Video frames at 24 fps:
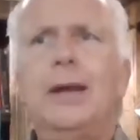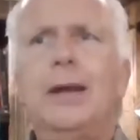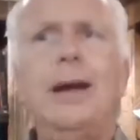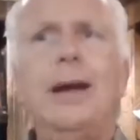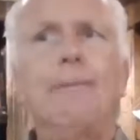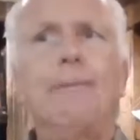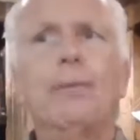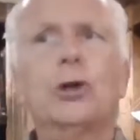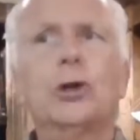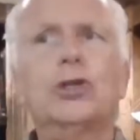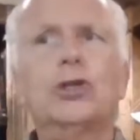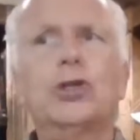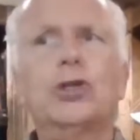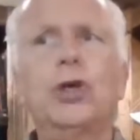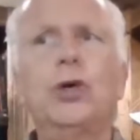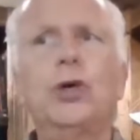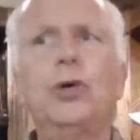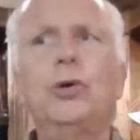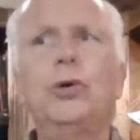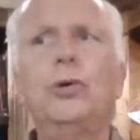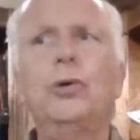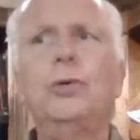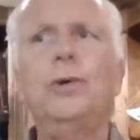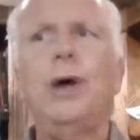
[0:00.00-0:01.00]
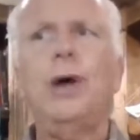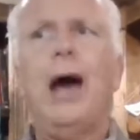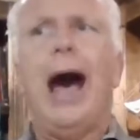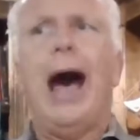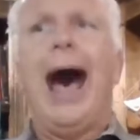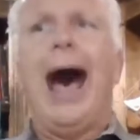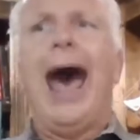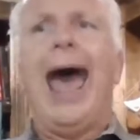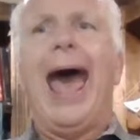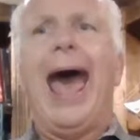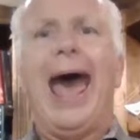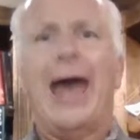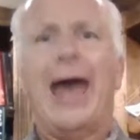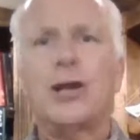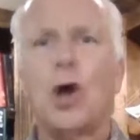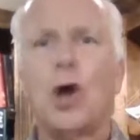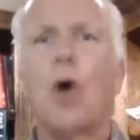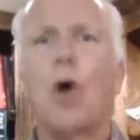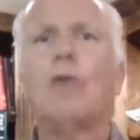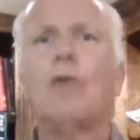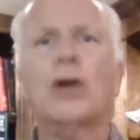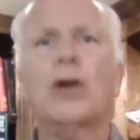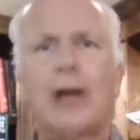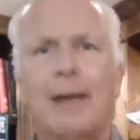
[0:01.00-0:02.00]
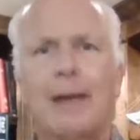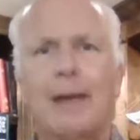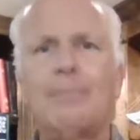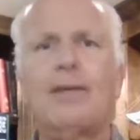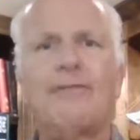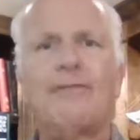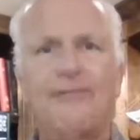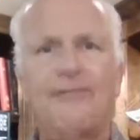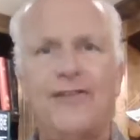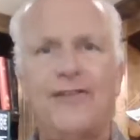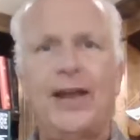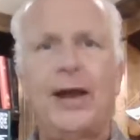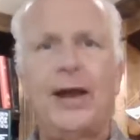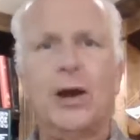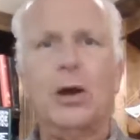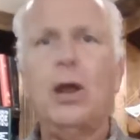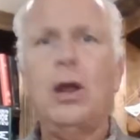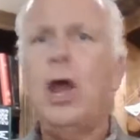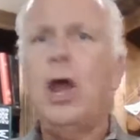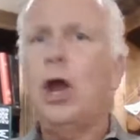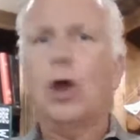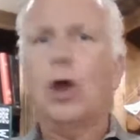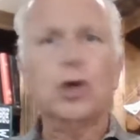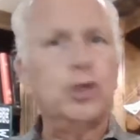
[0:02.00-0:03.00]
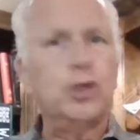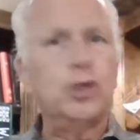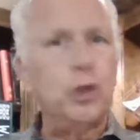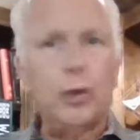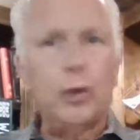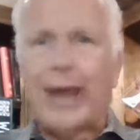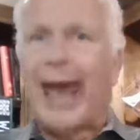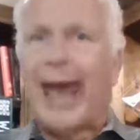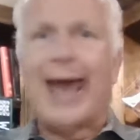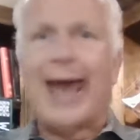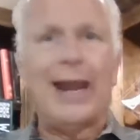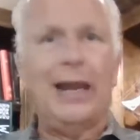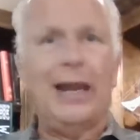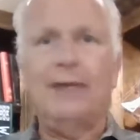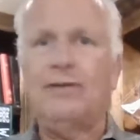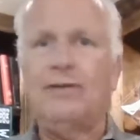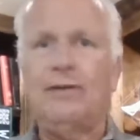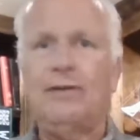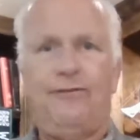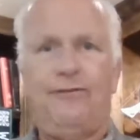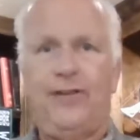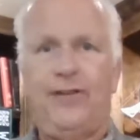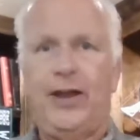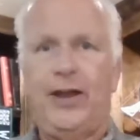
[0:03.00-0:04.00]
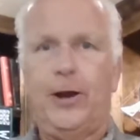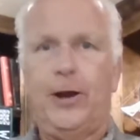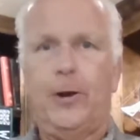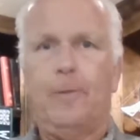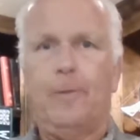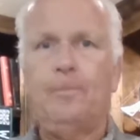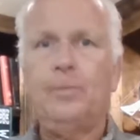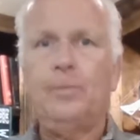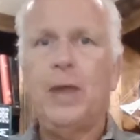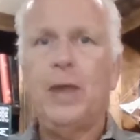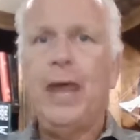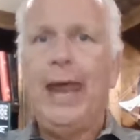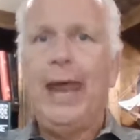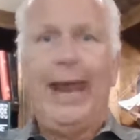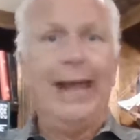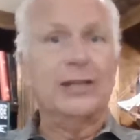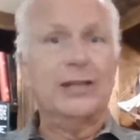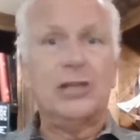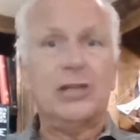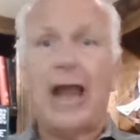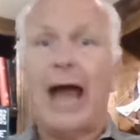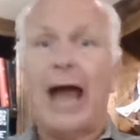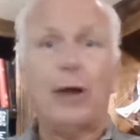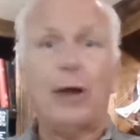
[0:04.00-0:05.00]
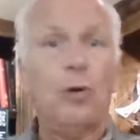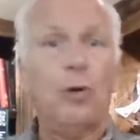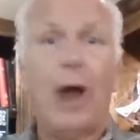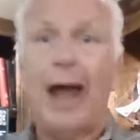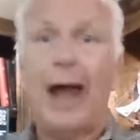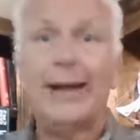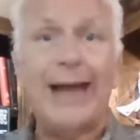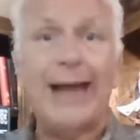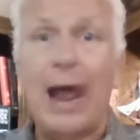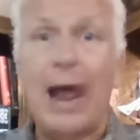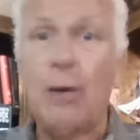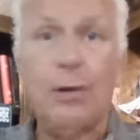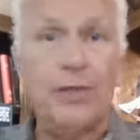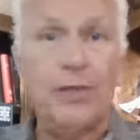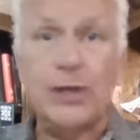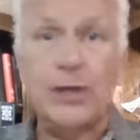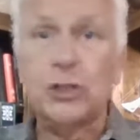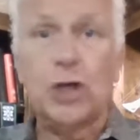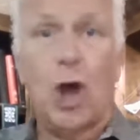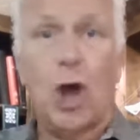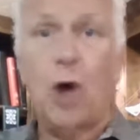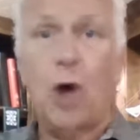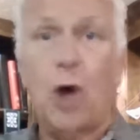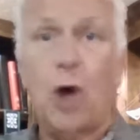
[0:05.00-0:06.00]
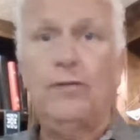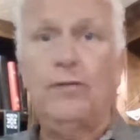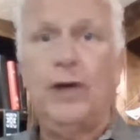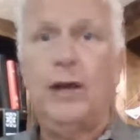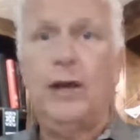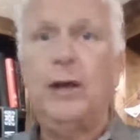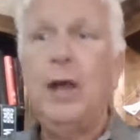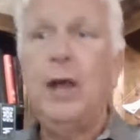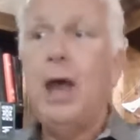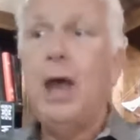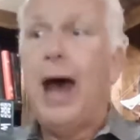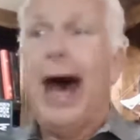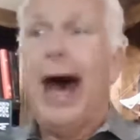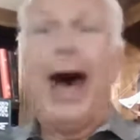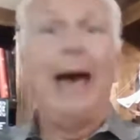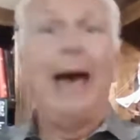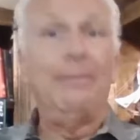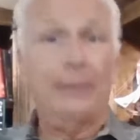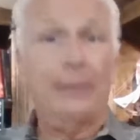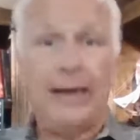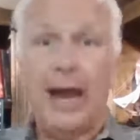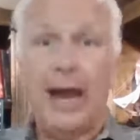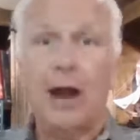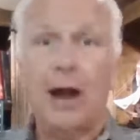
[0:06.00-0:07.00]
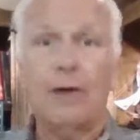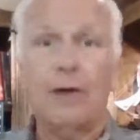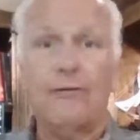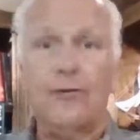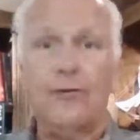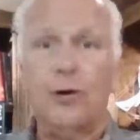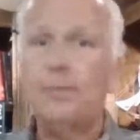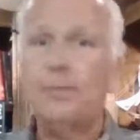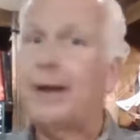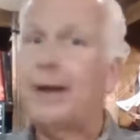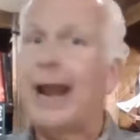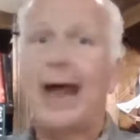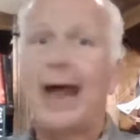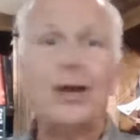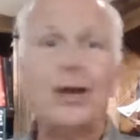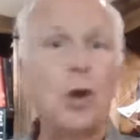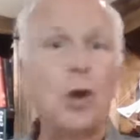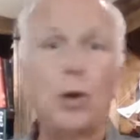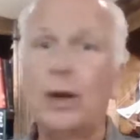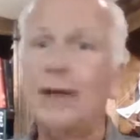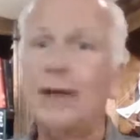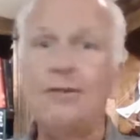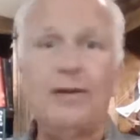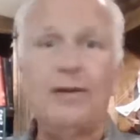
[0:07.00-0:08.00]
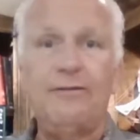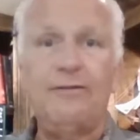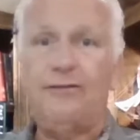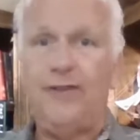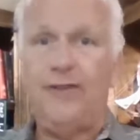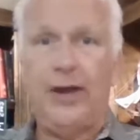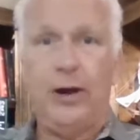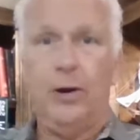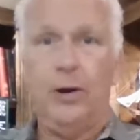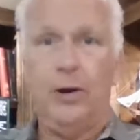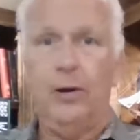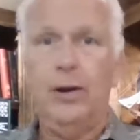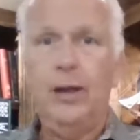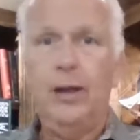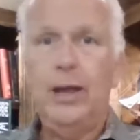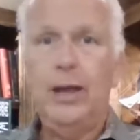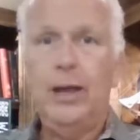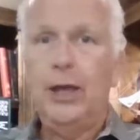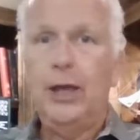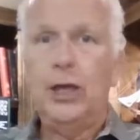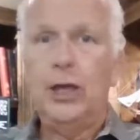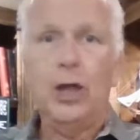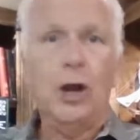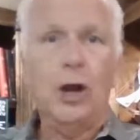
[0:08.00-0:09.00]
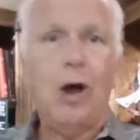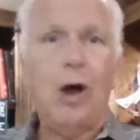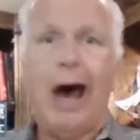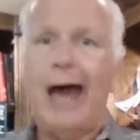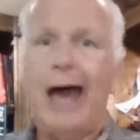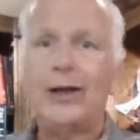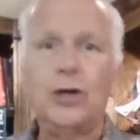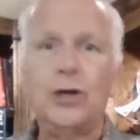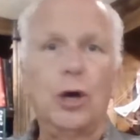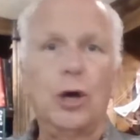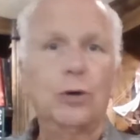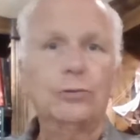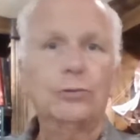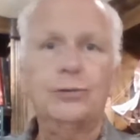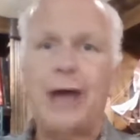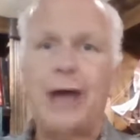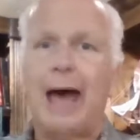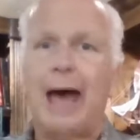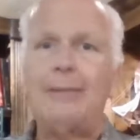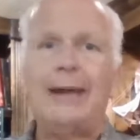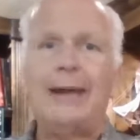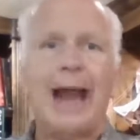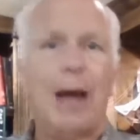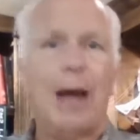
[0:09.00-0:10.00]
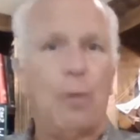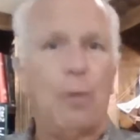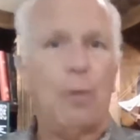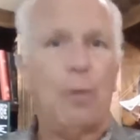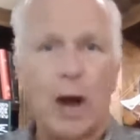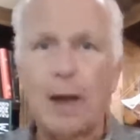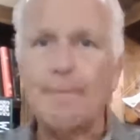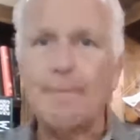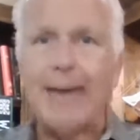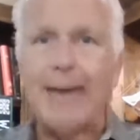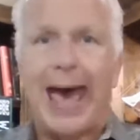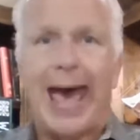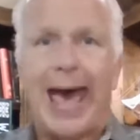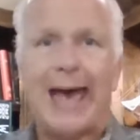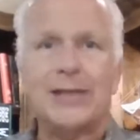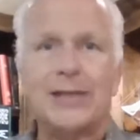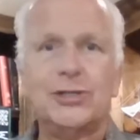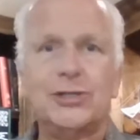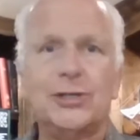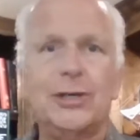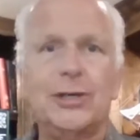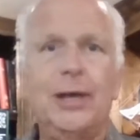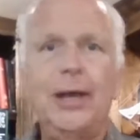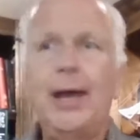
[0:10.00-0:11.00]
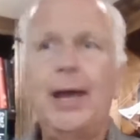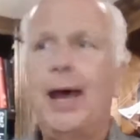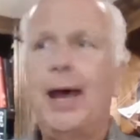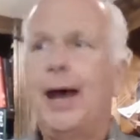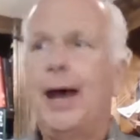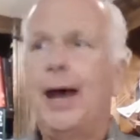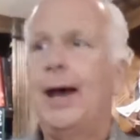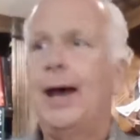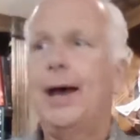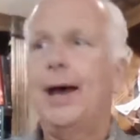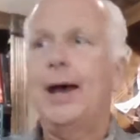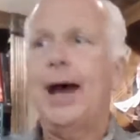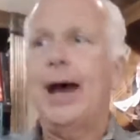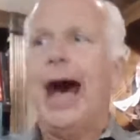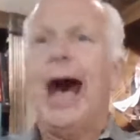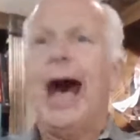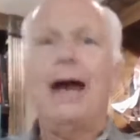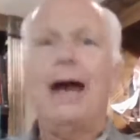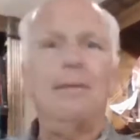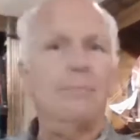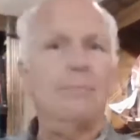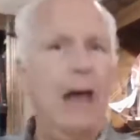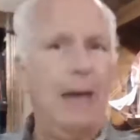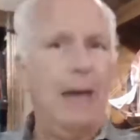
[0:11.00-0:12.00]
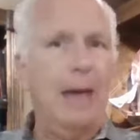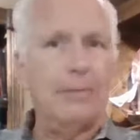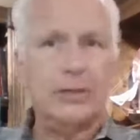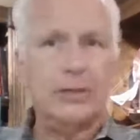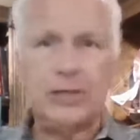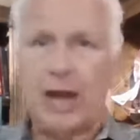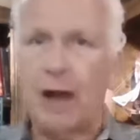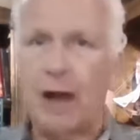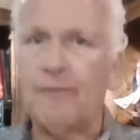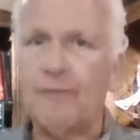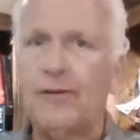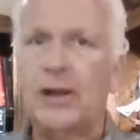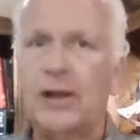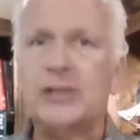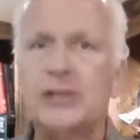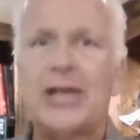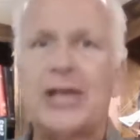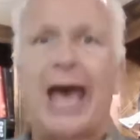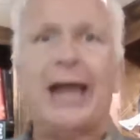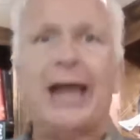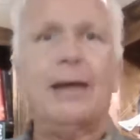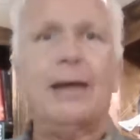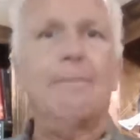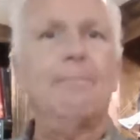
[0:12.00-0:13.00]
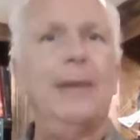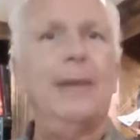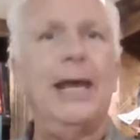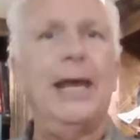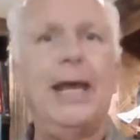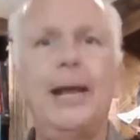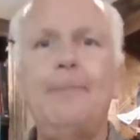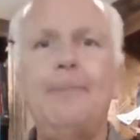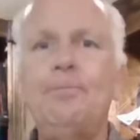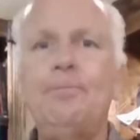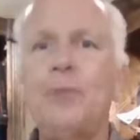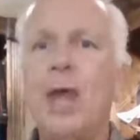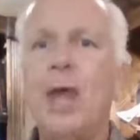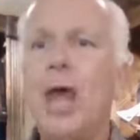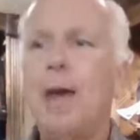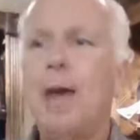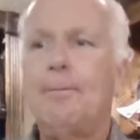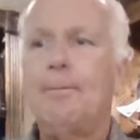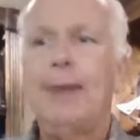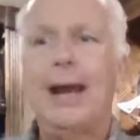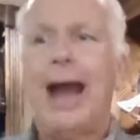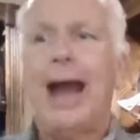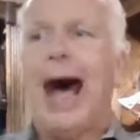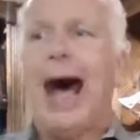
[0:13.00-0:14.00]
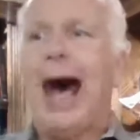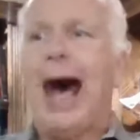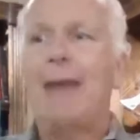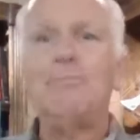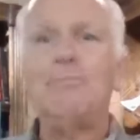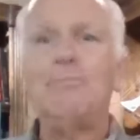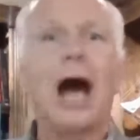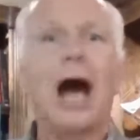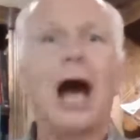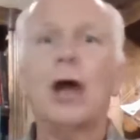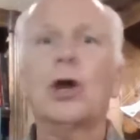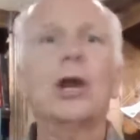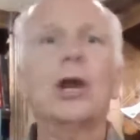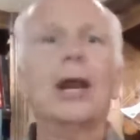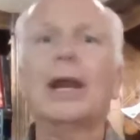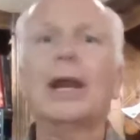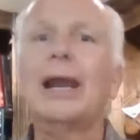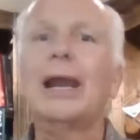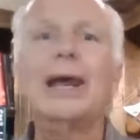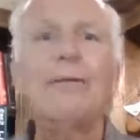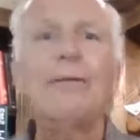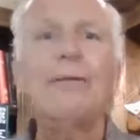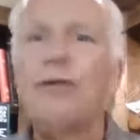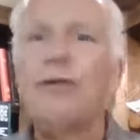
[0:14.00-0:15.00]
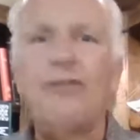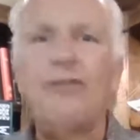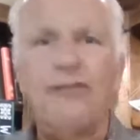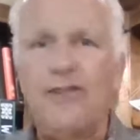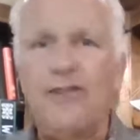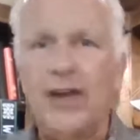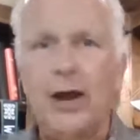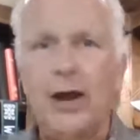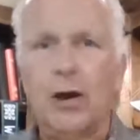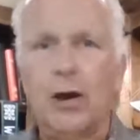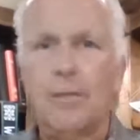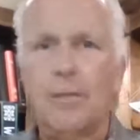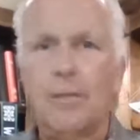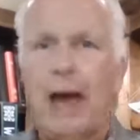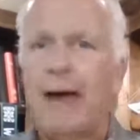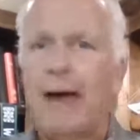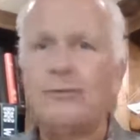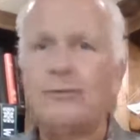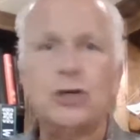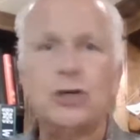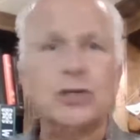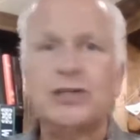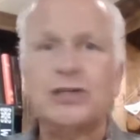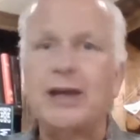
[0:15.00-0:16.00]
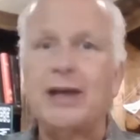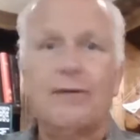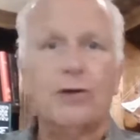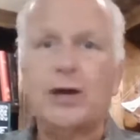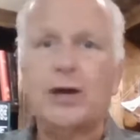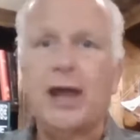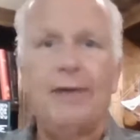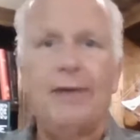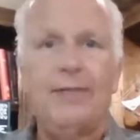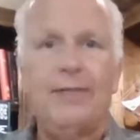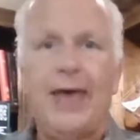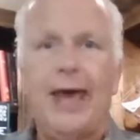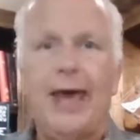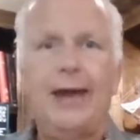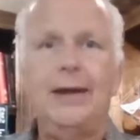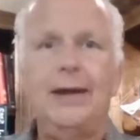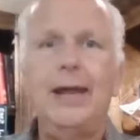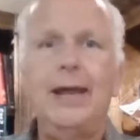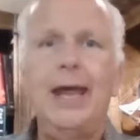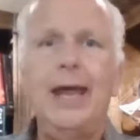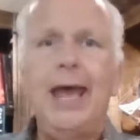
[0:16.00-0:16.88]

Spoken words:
Number two, I had to overcome the fear, because you can't live in fear. It's like right now with this COVID, I'm careful, but I don't live in fear. You know, I wear a mask. I'm as careful as I can be, but I'm not going to live with fear. I've just never done that.